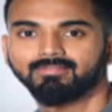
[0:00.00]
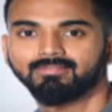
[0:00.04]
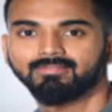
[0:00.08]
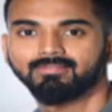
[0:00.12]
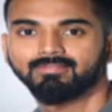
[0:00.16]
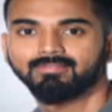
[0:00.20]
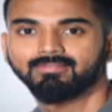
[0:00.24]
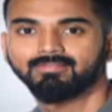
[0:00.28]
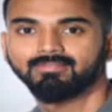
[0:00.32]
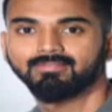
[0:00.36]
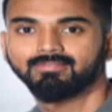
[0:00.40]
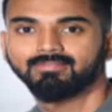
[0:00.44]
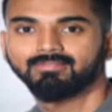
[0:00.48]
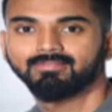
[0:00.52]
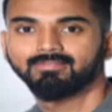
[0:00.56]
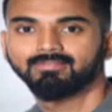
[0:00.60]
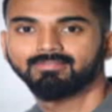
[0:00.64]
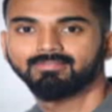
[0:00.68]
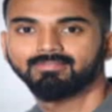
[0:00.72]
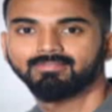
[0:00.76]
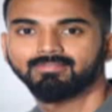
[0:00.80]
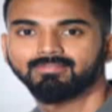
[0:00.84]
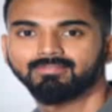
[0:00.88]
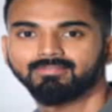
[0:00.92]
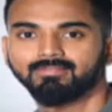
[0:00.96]

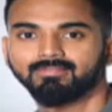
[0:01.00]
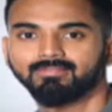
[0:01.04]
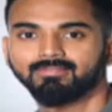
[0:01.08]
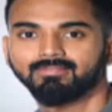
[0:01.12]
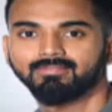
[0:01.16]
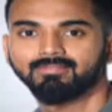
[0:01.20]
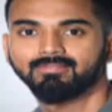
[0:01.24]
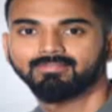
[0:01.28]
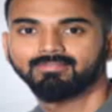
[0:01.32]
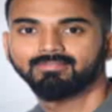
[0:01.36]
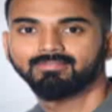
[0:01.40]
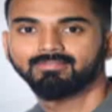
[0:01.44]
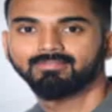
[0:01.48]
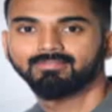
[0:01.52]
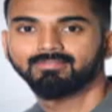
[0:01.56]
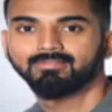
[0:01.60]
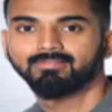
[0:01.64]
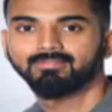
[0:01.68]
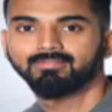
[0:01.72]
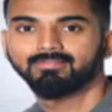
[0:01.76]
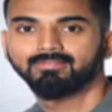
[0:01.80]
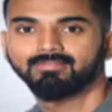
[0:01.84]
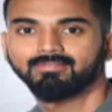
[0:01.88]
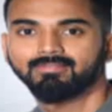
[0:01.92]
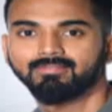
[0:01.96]

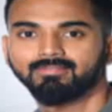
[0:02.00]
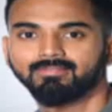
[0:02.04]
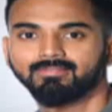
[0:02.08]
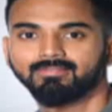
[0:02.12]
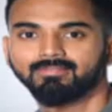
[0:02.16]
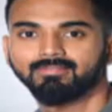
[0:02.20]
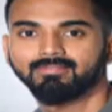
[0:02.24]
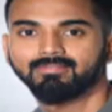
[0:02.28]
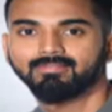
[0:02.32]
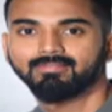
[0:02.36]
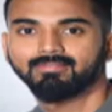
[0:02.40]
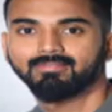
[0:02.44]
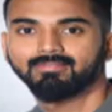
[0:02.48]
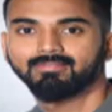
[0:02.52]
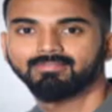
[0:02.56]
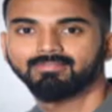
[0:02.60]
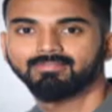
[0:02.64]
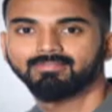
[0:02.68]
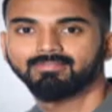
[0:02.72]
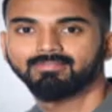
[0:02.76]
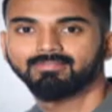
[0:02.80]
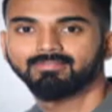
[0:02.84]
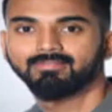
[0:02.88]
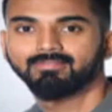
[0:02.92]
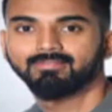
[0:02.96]

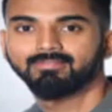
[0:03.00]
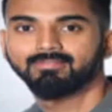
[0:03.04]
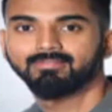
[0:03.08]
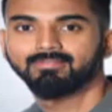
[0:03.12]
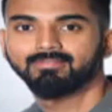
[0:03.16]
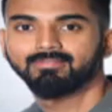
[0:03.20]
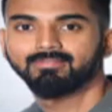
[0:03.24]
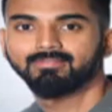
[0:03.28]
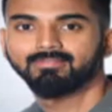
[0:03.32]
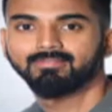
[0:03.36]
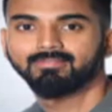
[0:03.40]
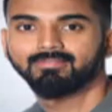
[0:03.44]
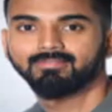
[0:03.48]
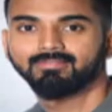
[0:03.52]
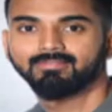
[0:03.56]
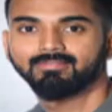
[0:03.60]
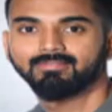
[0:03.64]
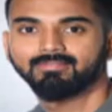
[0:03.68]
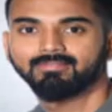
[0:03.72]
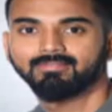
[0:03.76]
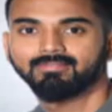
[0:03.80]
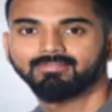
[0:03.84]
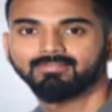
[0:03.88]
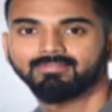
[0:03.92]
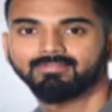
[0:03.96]

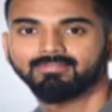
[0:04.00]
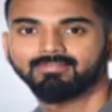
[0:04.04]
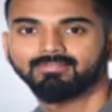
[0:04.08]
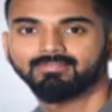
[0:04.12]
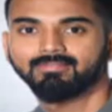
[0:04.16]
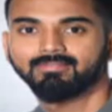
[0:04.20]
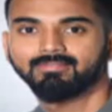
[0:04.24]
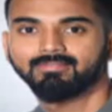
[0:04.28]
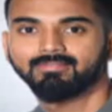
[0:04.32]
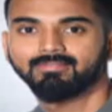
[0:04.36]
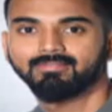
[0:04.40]
[no speech]